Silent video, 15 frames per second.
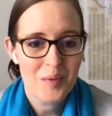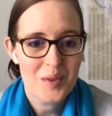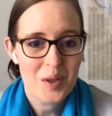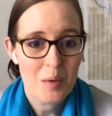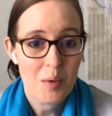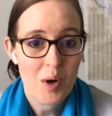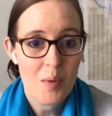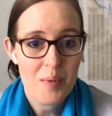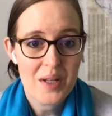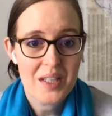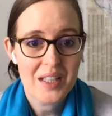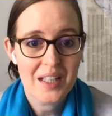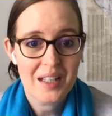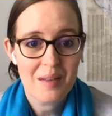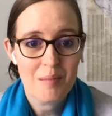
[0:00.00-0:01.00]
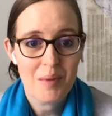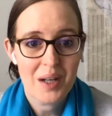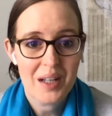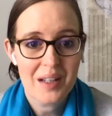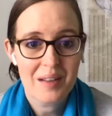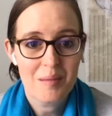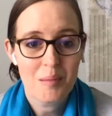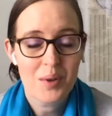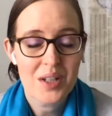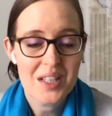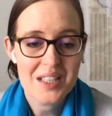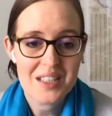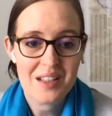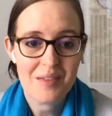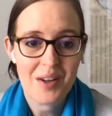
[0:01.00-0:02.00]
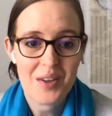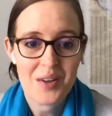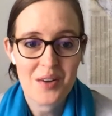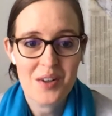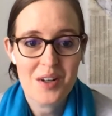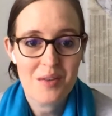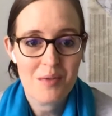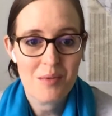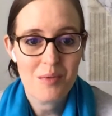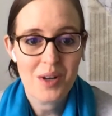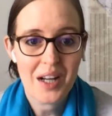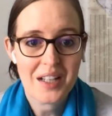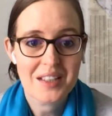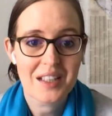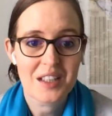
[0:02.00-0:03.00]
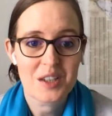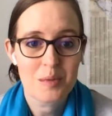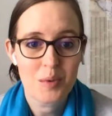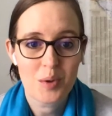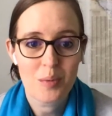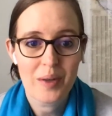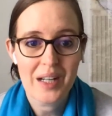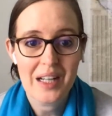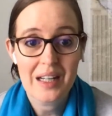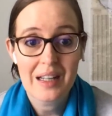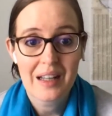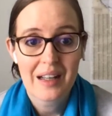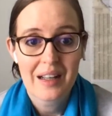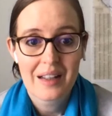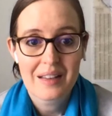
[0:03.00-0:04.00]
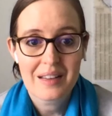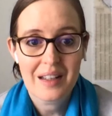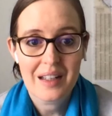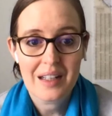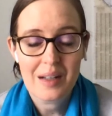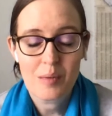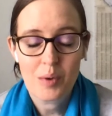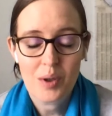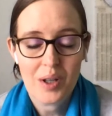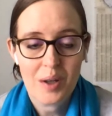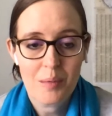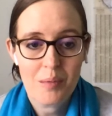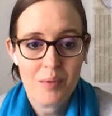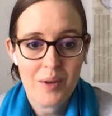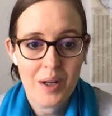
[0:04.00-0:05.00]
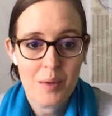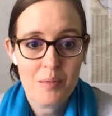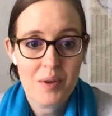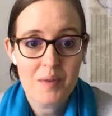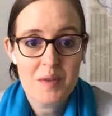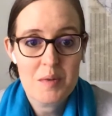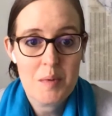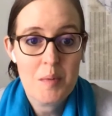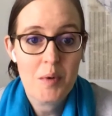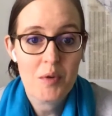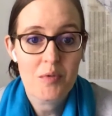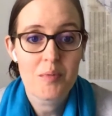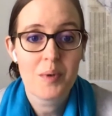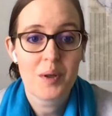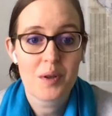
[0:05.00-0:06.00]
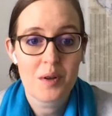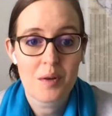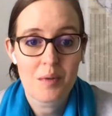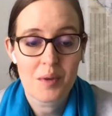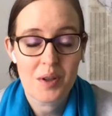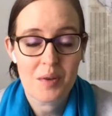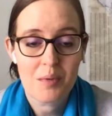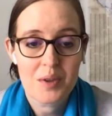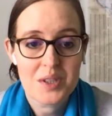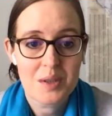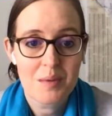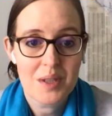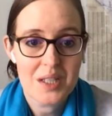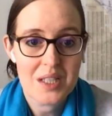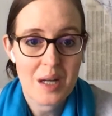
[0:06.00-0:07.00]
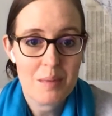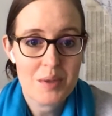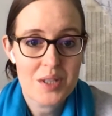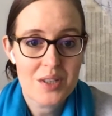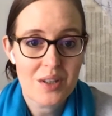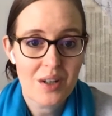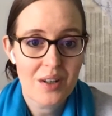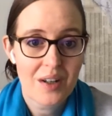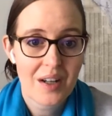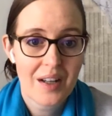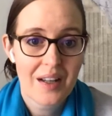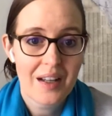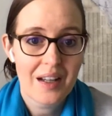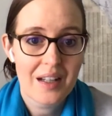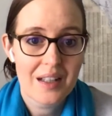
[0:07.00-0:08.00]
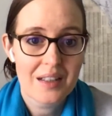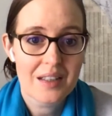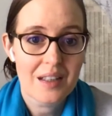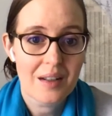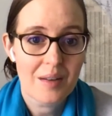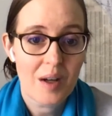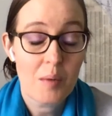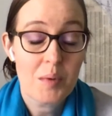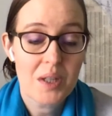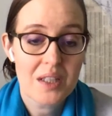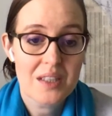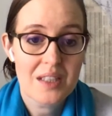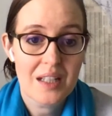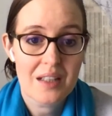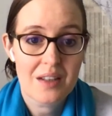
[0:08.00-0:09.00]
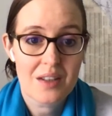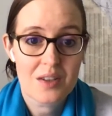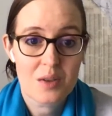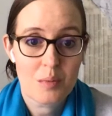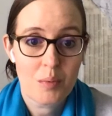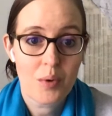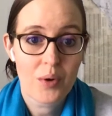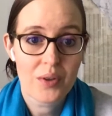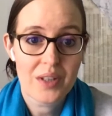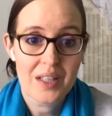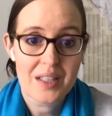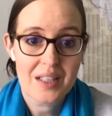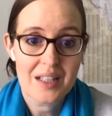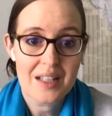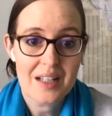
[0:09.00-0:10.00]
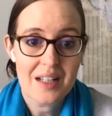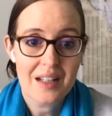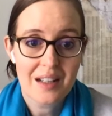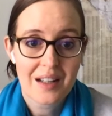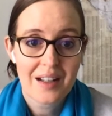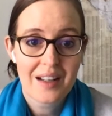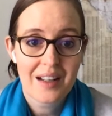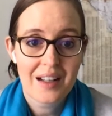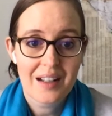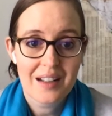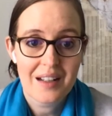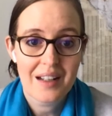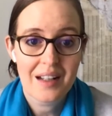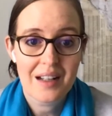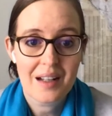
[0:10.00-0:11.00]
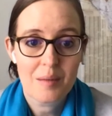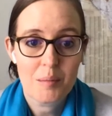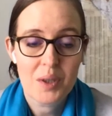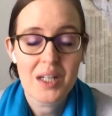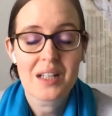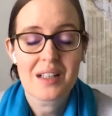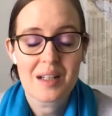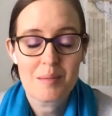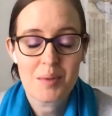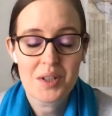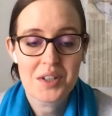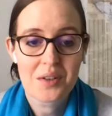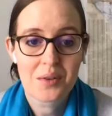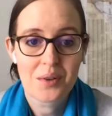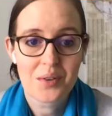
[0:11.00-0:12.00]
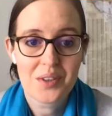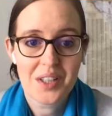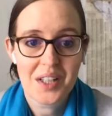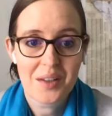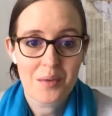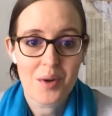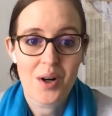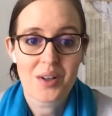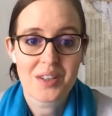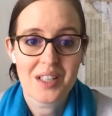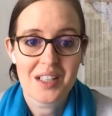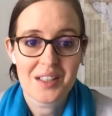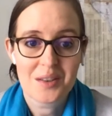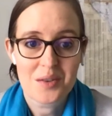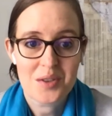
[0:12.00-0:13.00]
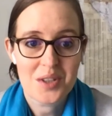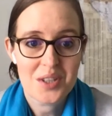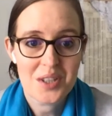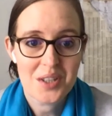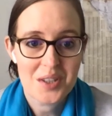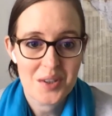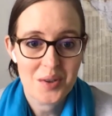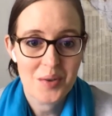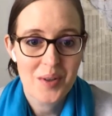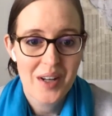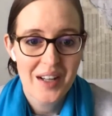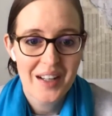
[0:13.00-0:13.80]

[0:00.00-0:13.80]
we're hoping that by putting the stuff out there in an accessible way, that it will help families be more familiar with what some of these options are, and help kids get the support that they need, and not get pigeonholed in the wrong diagnosis. So